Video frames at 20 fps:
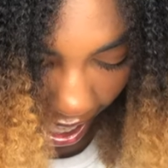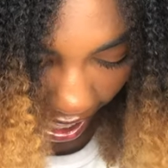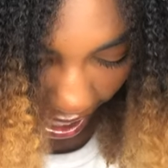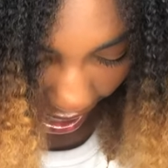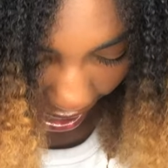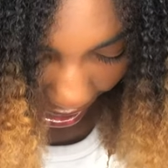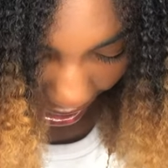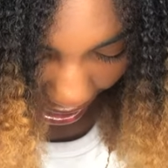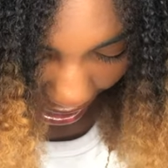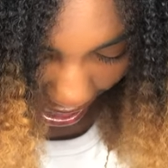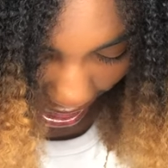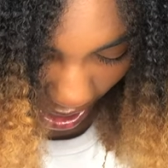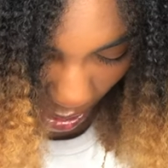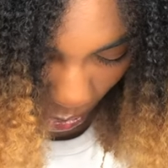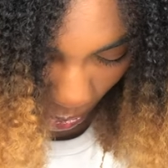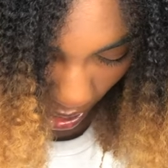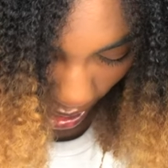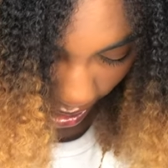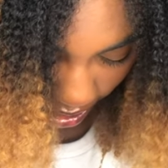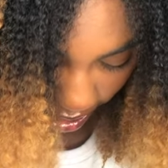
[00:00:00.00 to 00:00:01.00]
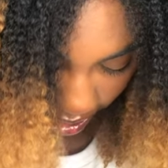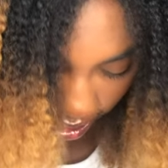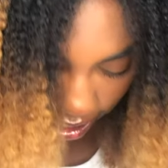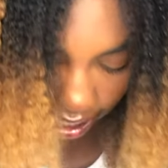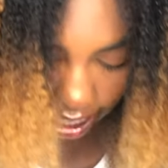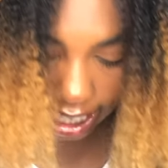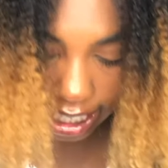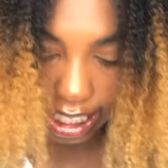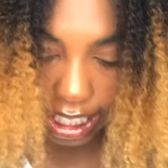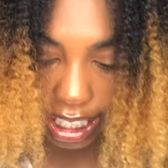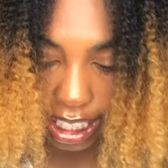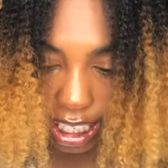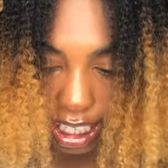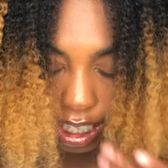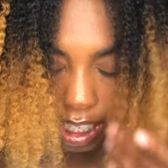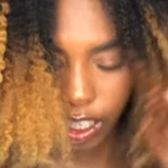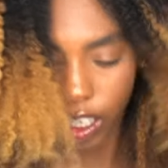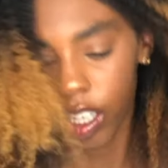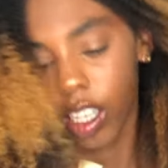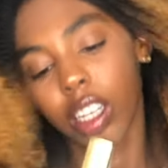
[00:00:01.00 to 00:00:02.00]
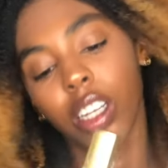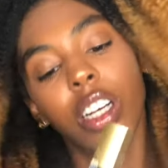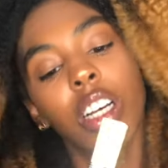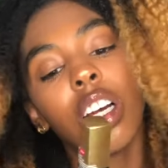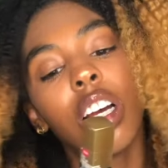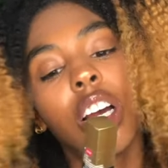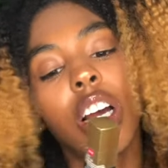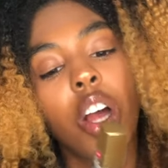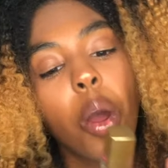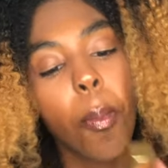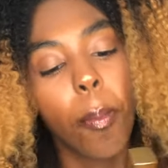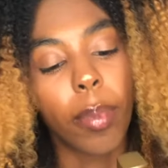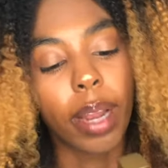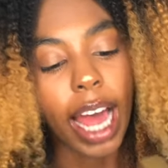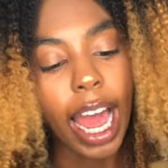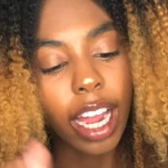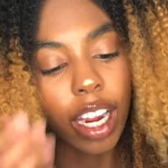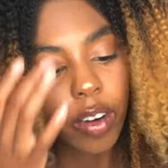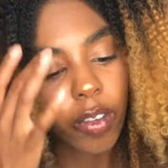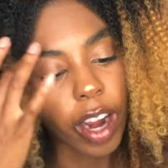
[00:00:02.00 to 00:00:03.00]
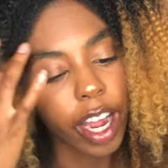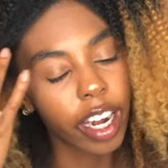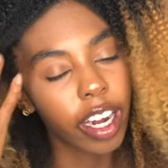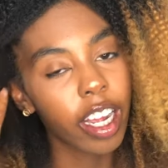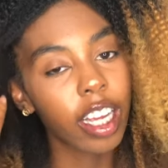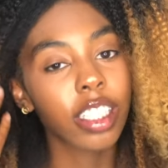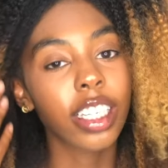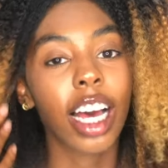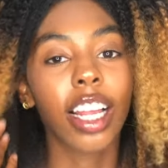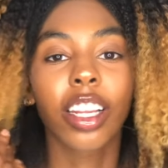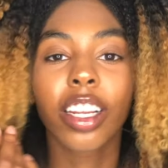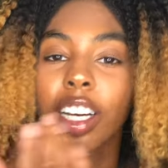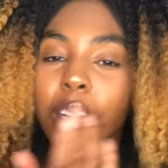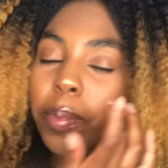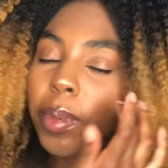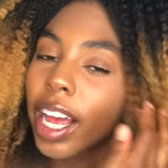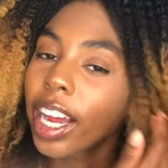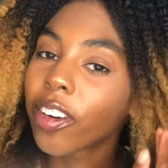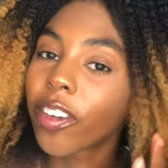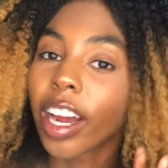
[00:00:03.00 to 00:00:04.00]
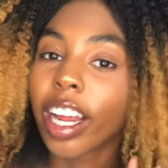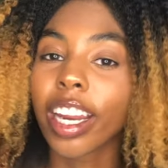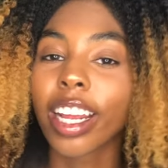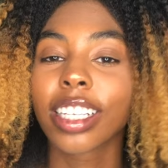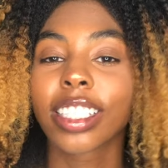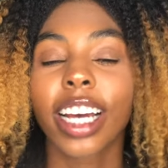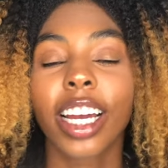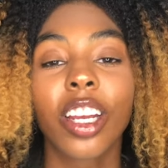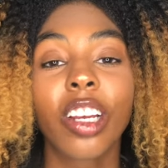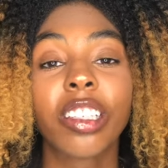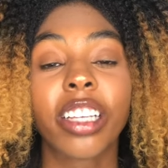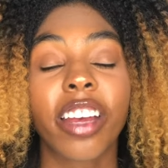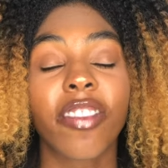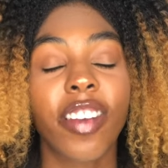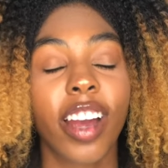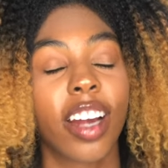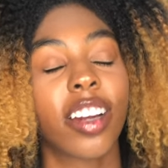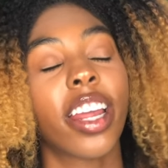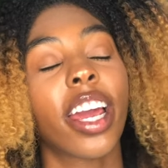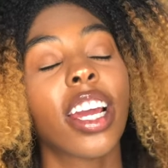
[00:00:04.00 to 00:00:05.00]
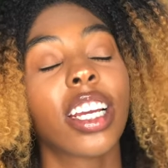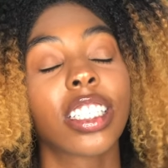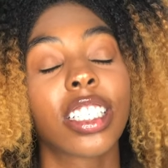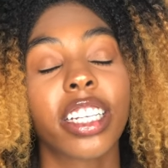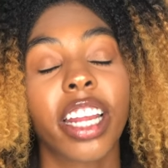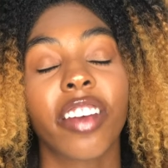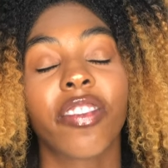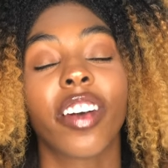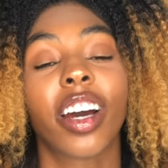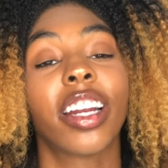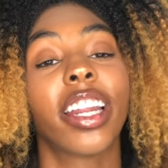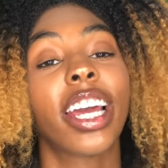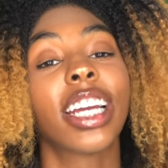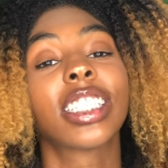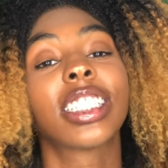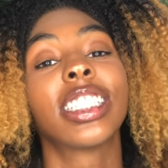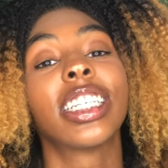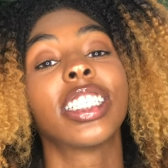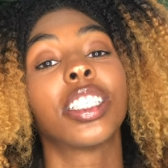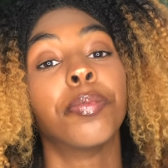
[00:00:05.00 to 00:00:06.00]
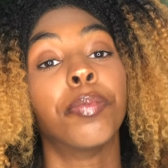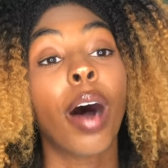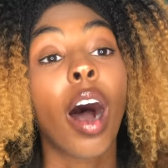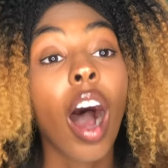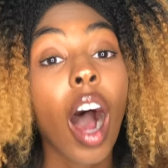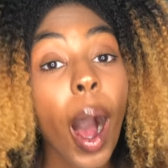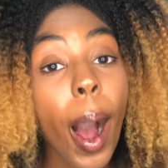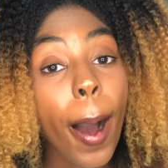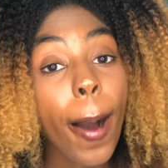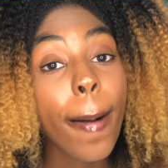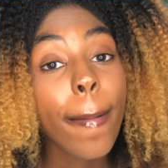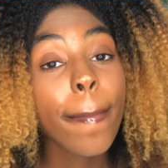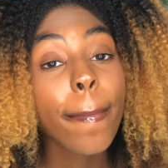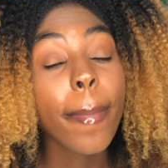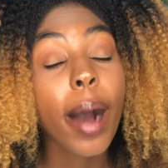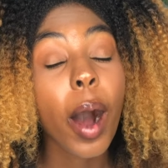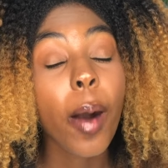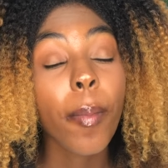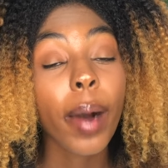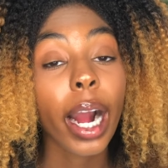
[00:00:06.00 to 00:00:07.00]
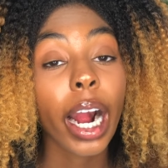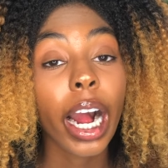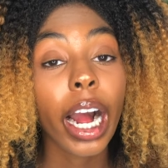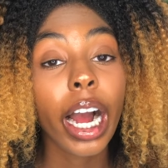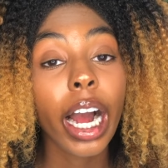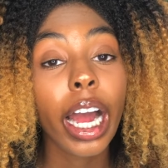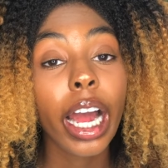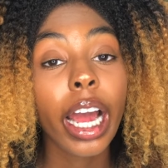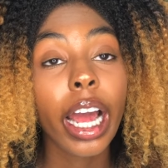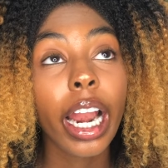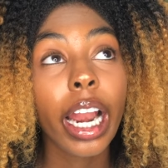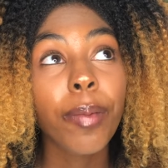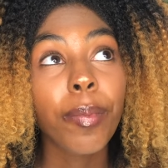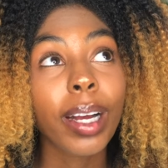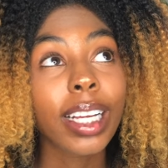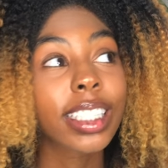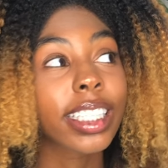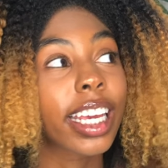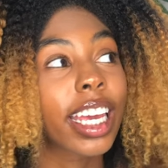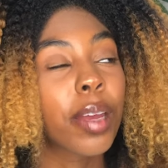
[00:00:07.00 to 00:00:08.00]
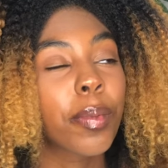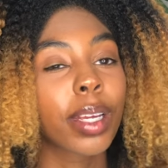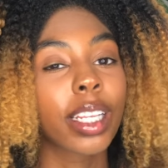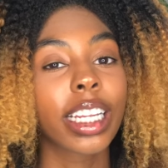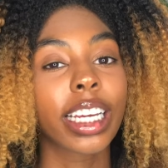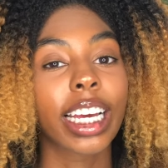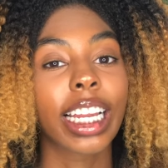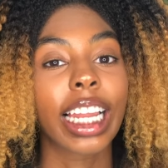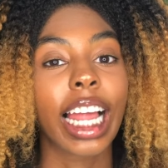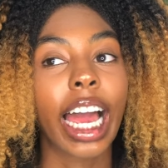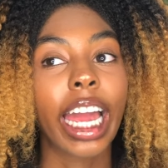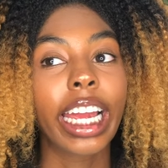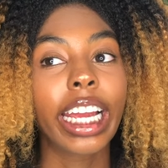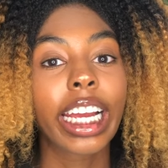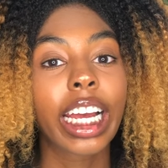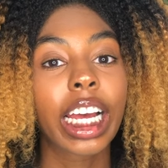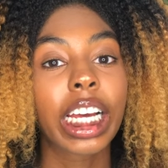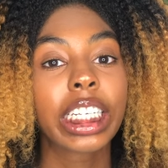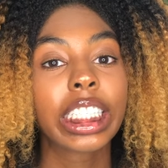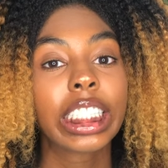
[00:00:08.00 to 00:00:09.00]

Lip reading: And let's see. Black Radiance, I love Black Radiance. I use a foundation, their foundation is bomb. Oh my God, my skin be looking like